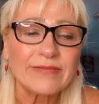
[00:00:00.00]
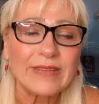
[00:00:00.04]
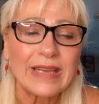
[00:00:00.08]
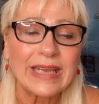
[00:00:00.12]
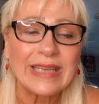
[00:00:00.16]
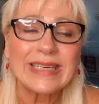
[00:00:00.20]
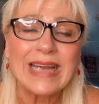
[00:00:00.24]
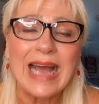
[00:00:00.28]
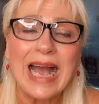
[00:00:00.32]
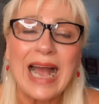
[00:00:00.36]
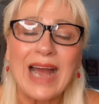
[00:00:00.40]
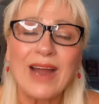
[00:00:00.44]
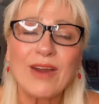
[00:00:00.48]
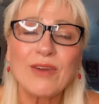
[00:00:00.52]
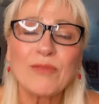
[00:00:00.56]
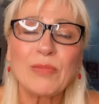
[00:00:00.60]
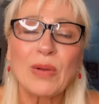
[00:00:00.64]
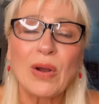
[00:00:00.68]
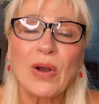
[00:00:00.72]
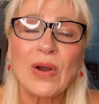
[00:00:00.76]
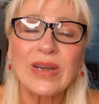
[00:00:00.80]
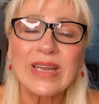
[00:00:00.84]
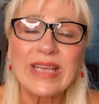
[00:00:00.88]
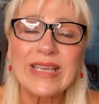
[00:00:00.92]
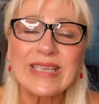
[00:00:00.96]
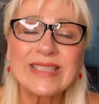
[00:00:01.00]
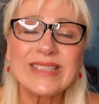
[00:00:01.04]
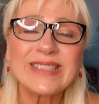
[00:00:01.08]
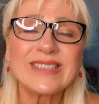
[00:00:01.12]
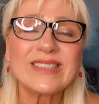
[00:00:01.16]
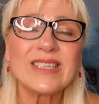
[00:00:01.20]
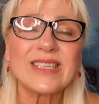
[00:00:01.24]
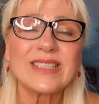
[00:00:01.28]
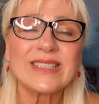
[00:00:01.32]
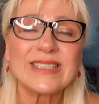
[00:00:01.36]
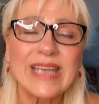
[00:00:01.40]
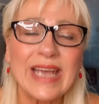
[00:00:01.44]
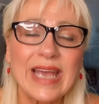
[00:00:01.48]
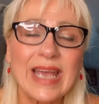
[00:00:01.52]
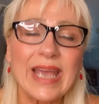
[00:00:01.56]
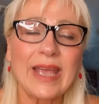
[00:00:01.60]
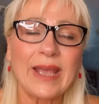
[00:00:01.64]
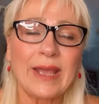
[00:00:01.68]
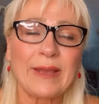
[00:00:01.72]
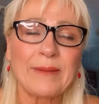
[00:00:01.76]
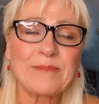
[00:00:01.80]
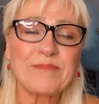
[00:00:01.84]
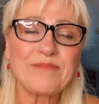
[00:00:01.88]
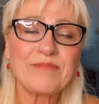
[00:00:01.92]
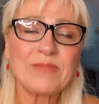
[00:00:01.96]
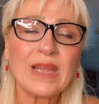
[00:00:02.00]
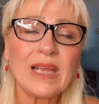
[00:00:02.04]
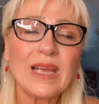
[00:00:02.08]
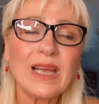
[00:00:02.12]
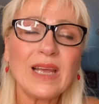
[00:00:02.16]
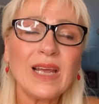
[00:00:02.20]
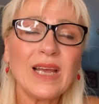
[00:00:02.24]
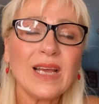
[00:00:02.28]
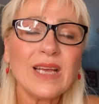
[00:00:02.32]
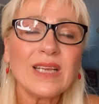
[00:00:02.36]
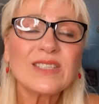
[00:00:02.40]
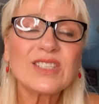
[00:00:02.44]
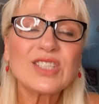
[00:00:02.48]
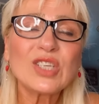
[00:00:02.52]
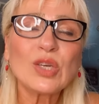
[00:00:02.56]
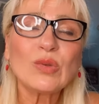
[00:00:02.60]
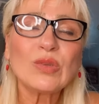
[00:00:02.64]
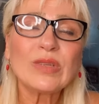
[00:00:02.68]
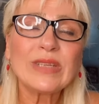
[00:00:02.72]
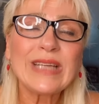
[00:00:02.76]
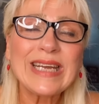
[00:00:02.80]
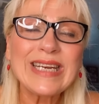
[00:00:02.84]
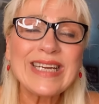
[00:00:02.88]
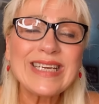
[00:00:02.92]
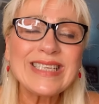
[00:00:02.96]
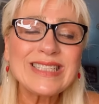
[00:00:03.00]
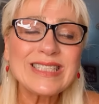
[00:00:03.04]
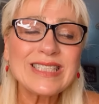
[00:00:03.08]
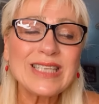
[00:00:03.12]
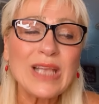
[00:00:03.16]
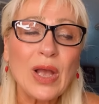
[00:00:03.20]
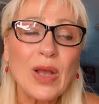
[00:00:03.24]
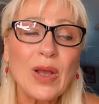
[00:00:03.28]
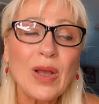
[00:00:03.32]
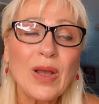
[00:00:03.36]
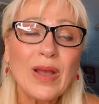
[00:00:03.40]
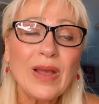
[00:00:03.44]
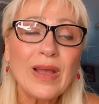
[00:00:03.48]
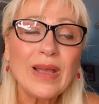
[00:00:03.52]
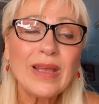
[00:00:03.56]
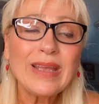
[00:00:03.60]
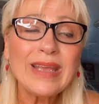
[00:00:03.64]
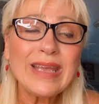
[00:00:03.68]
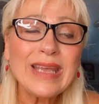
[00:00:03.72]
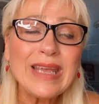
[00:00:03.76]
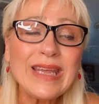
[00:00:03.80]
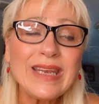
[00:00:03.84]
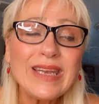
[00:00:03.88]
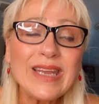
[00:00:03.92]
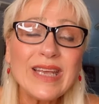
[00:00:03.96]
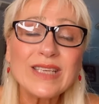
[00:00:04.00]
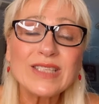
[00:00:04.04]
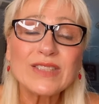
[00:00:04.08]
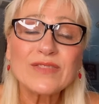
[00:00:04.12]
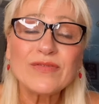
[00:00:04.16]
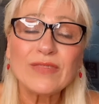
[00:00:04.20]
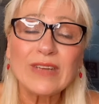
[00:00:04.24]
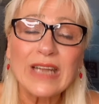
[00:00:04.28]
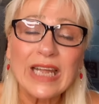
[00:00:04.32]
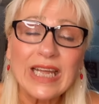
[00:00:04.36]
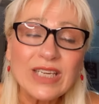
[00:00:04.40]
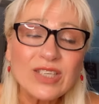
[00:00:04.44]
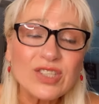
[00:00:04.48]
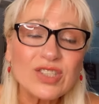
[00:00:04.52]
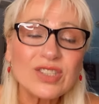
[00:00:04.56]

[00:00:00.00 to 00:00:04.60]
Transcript: in our bodies today. So let us eat his flesh